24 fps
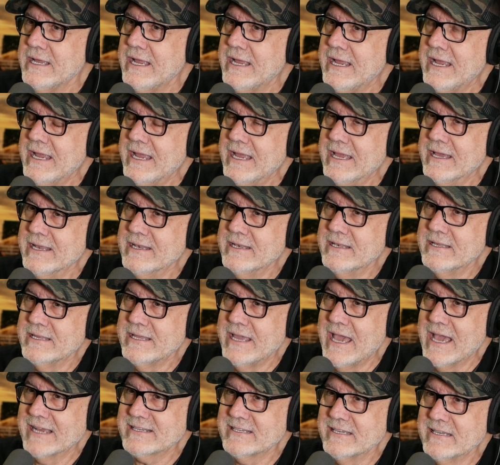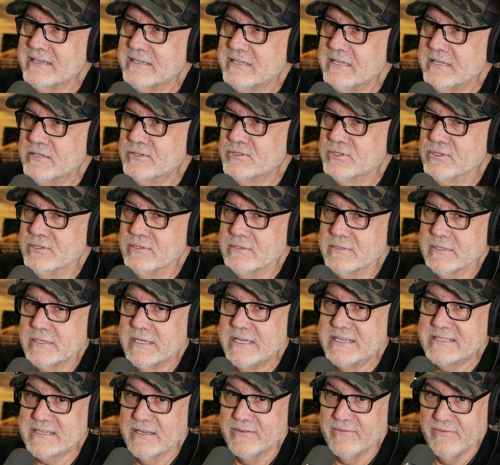And the acting teacher,
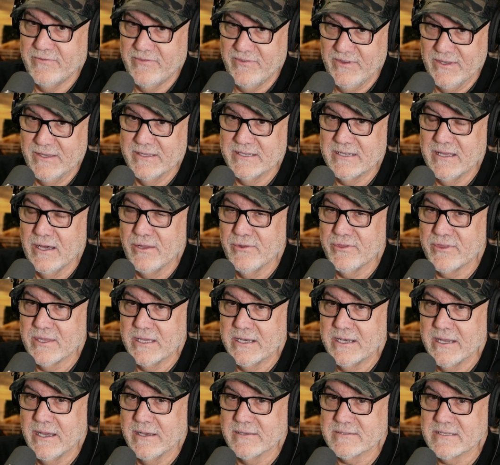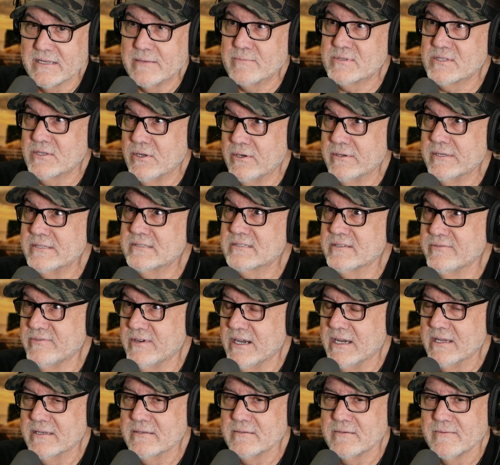he's in Philadelphia now. His name's Tony
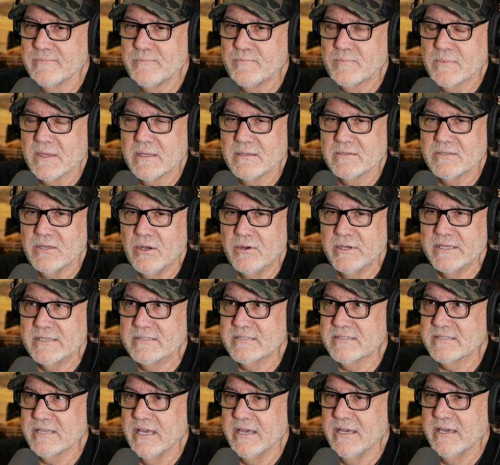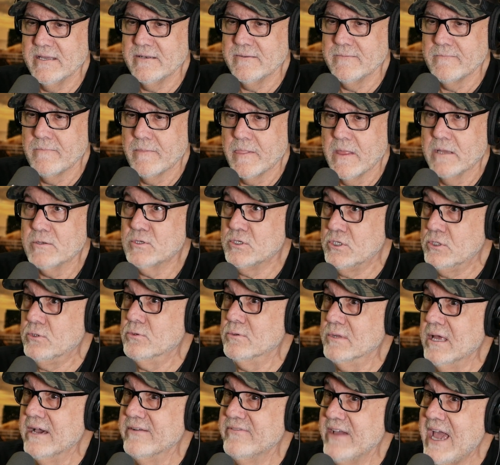Savant. Tony said, do you
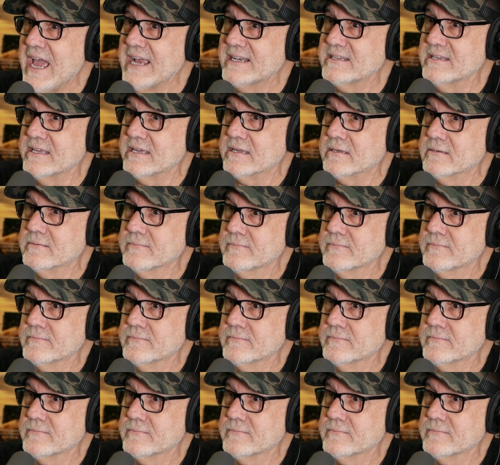love acting?